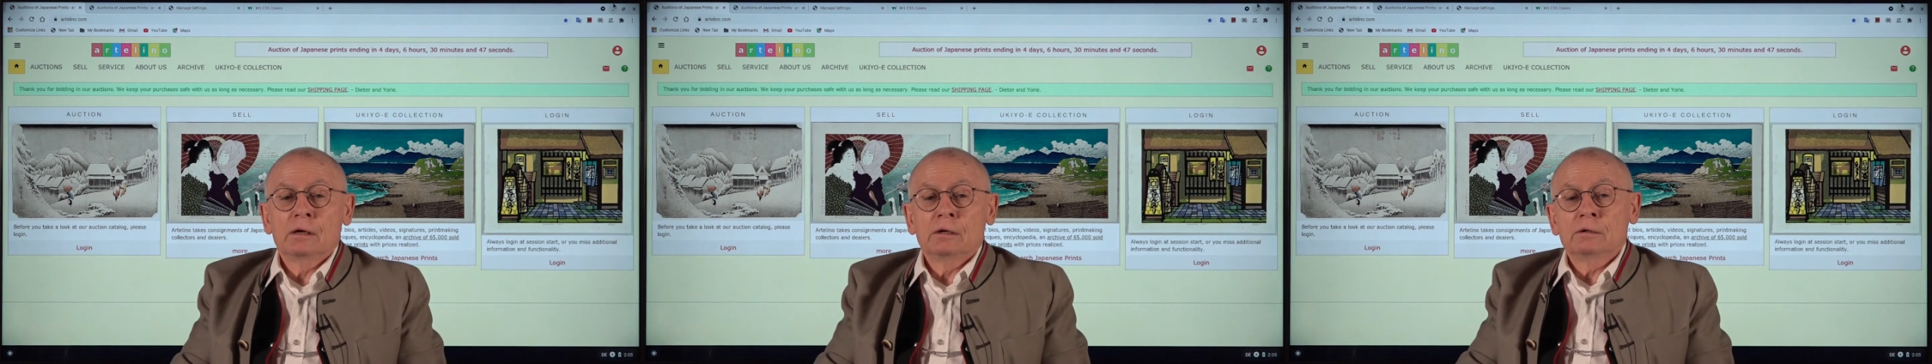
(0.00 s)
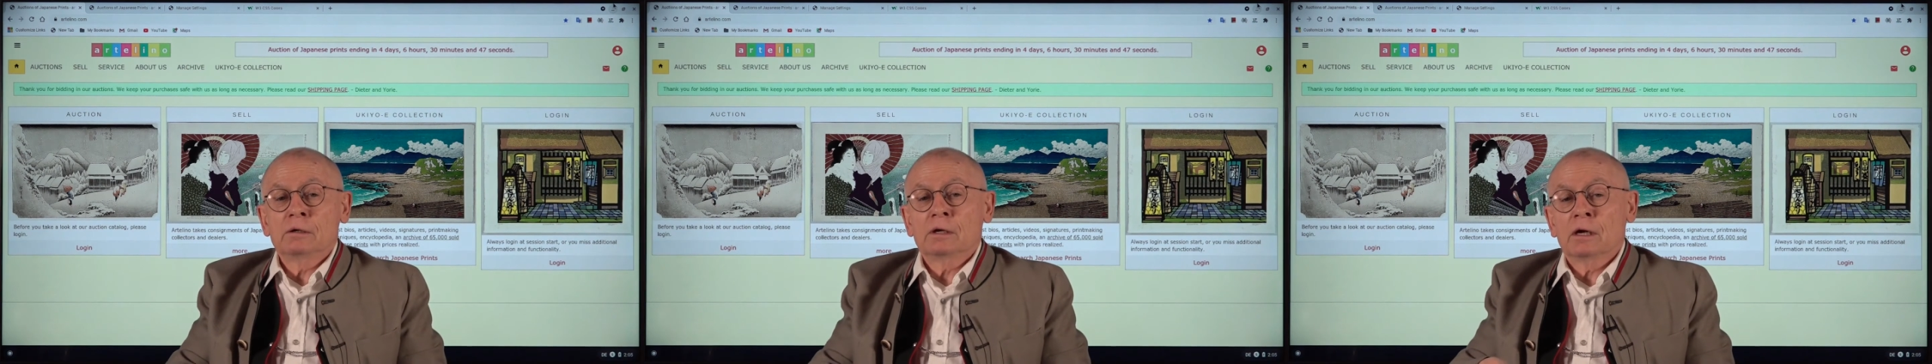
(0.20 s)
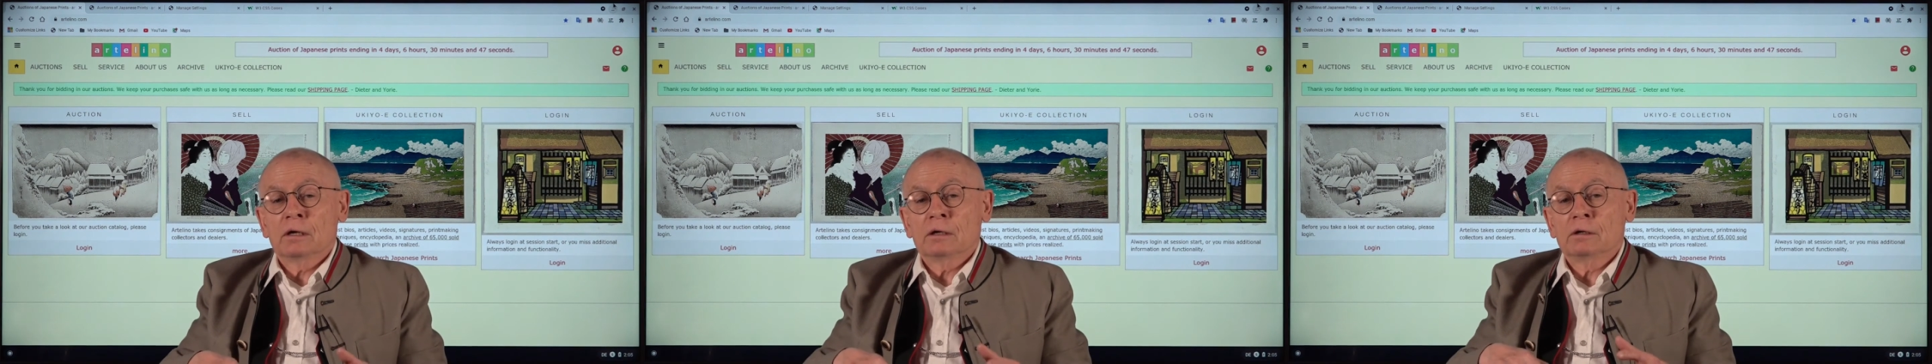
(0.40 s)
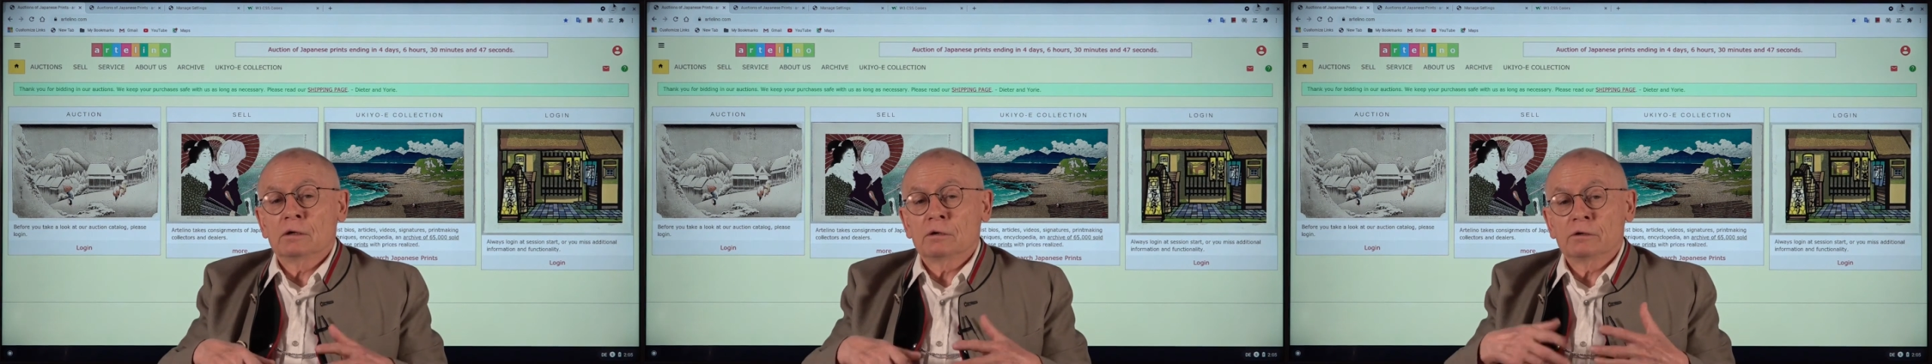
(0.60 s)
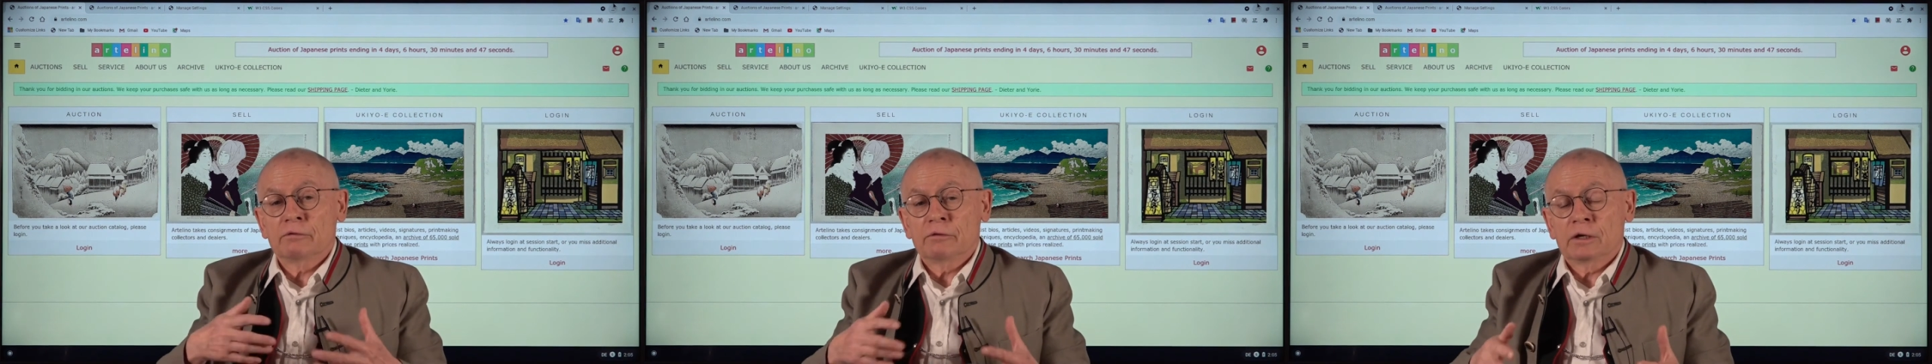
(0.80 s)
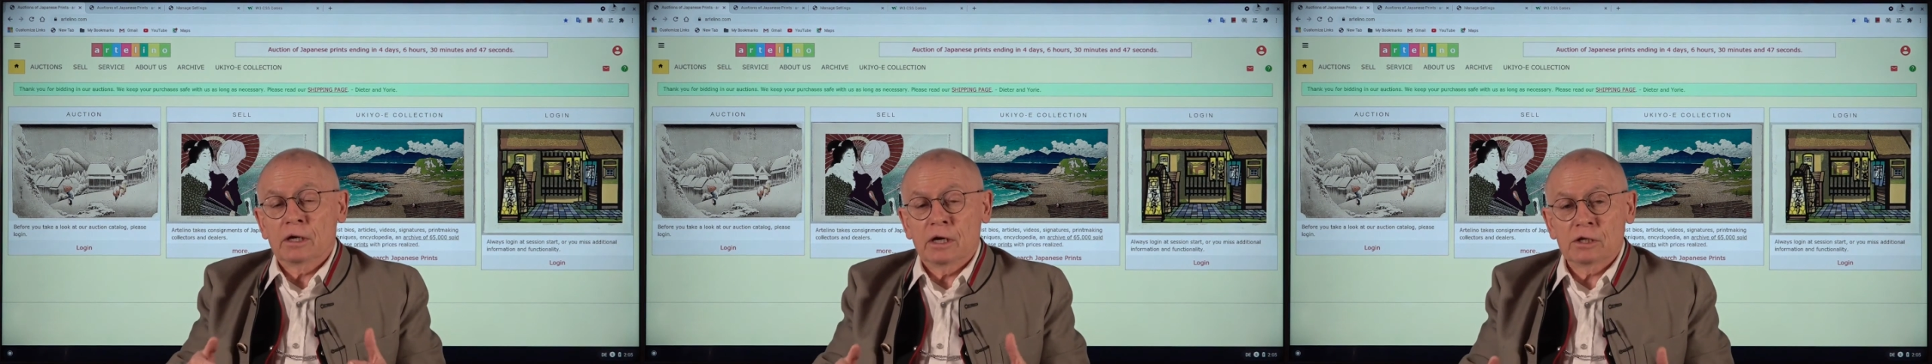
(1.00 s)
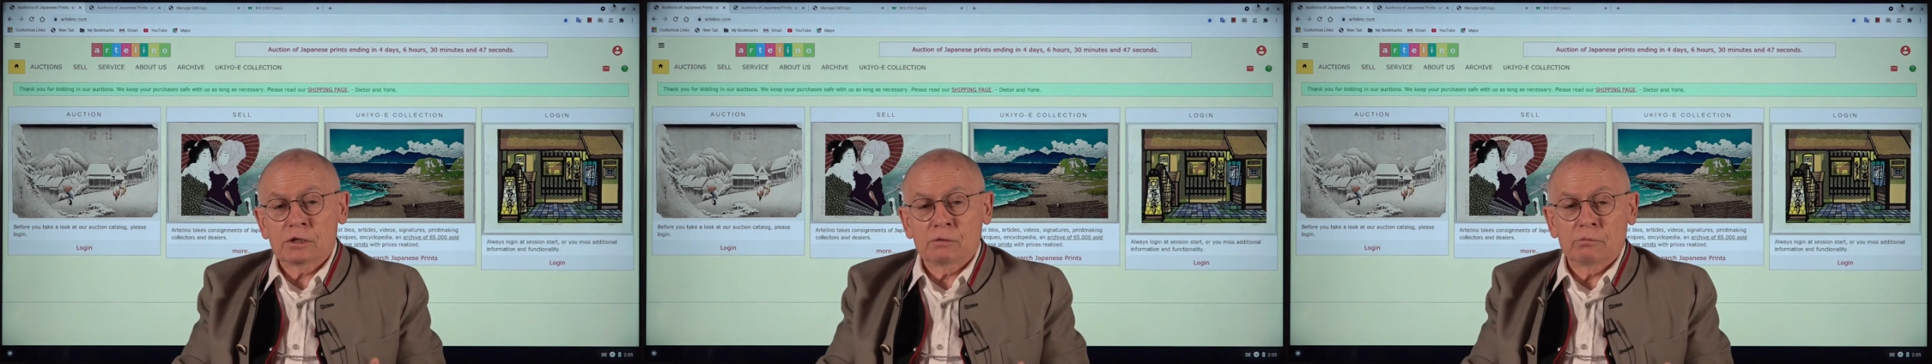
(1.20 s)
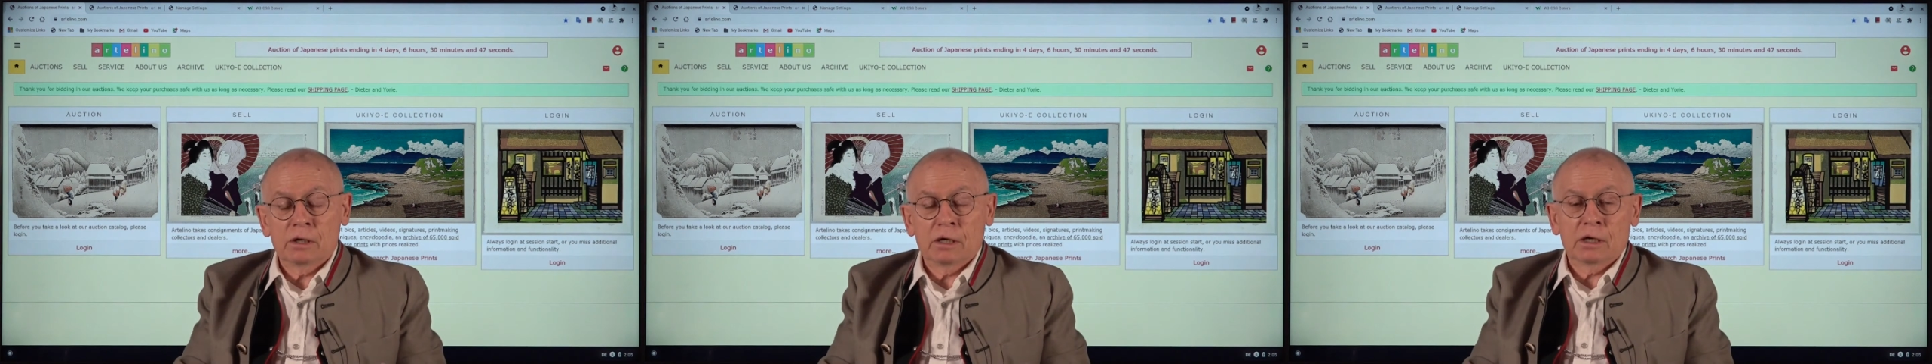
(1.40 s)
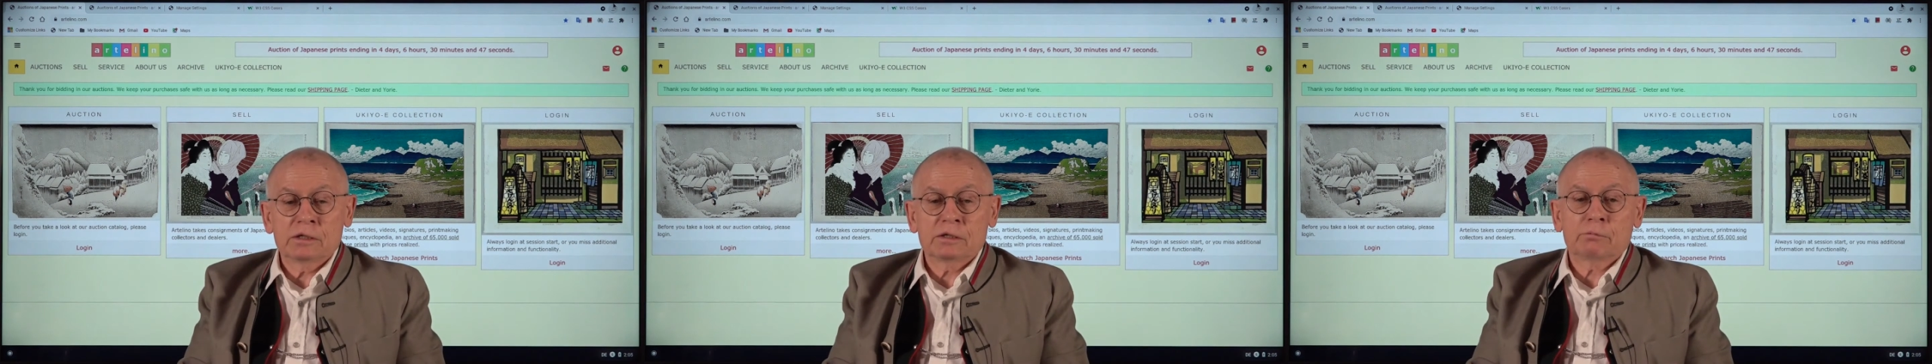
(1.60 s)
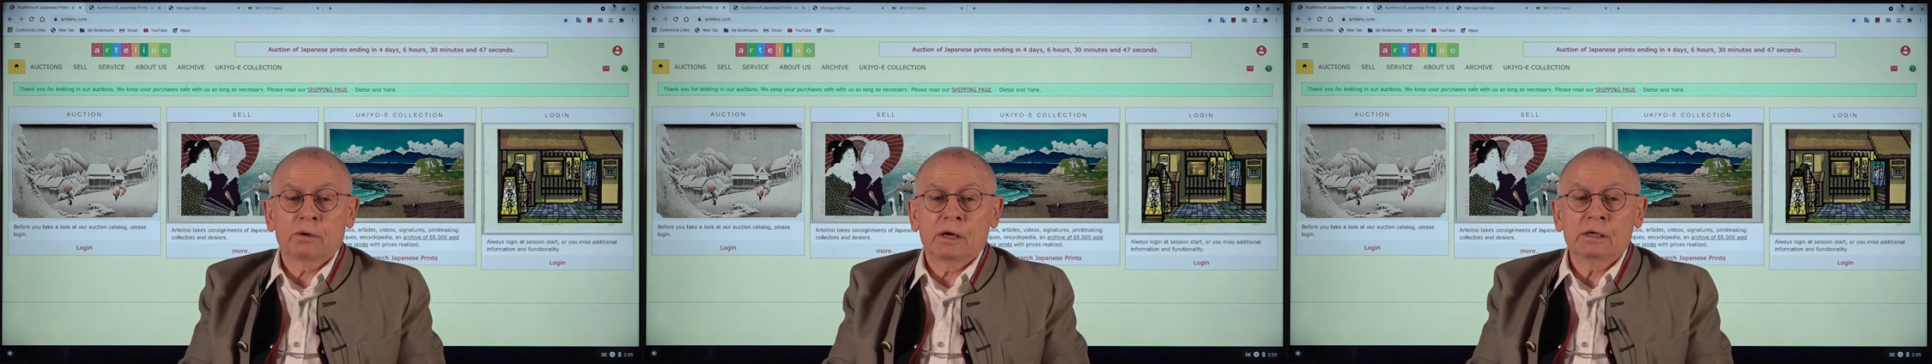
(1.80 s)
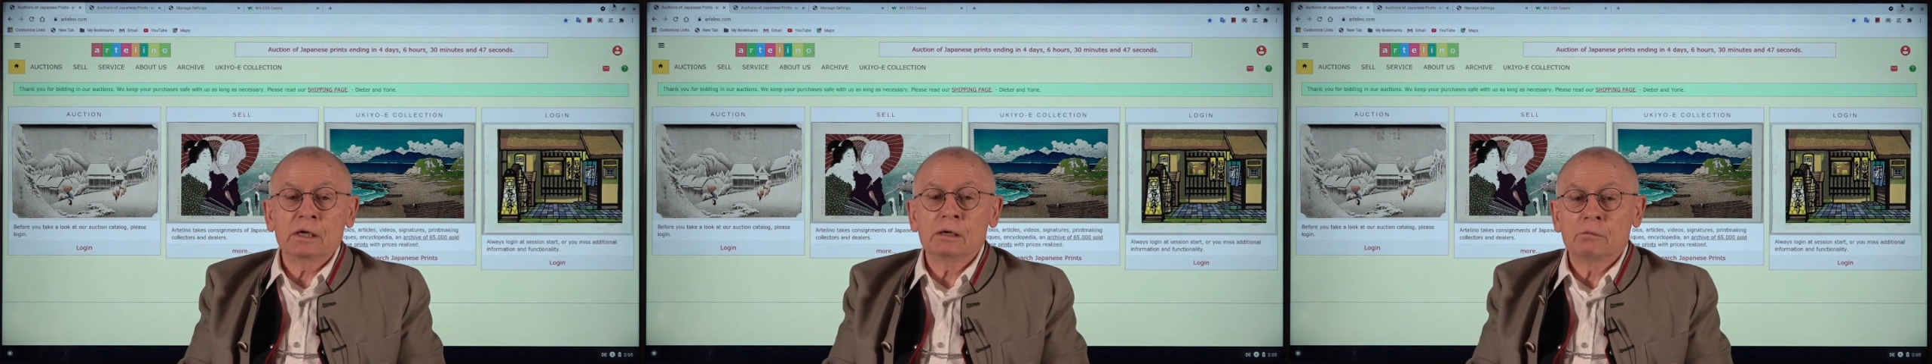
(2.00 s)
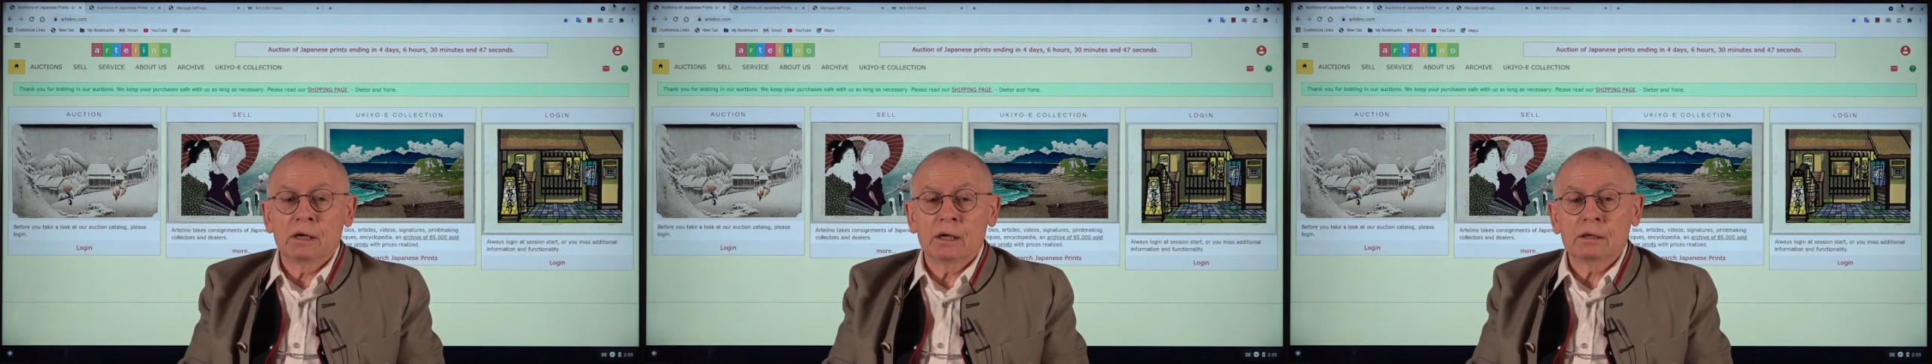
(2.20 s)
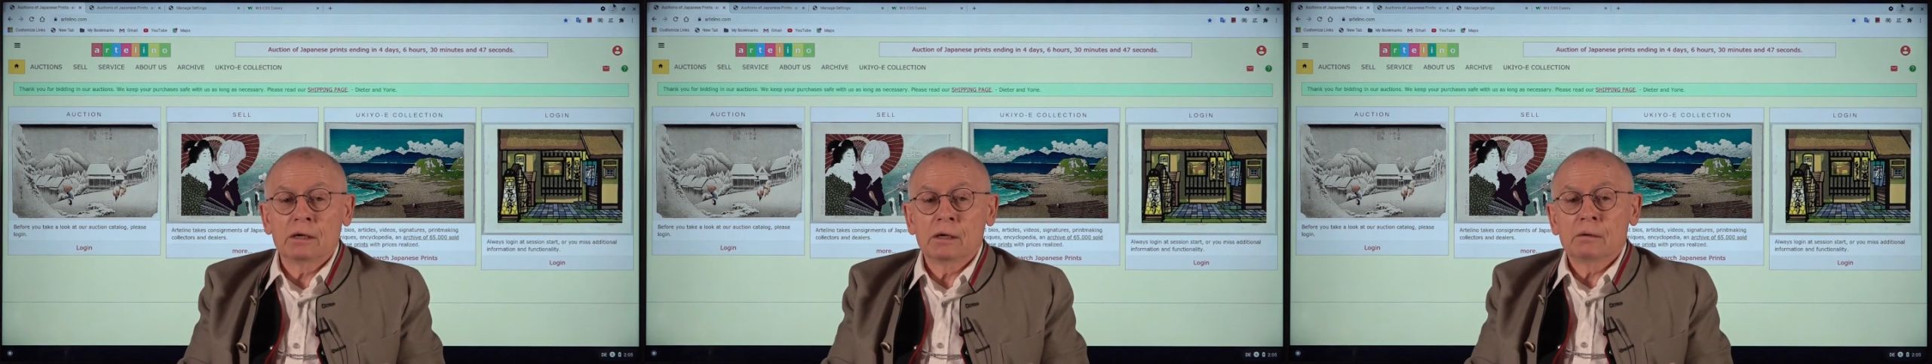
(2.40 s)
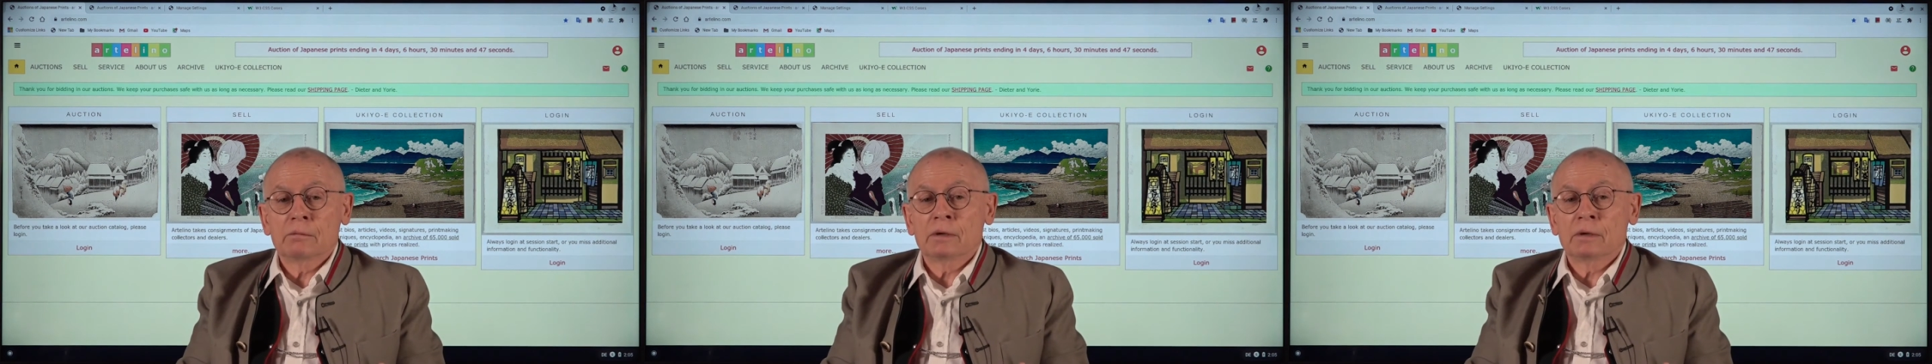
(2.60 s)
you get a notification by us by email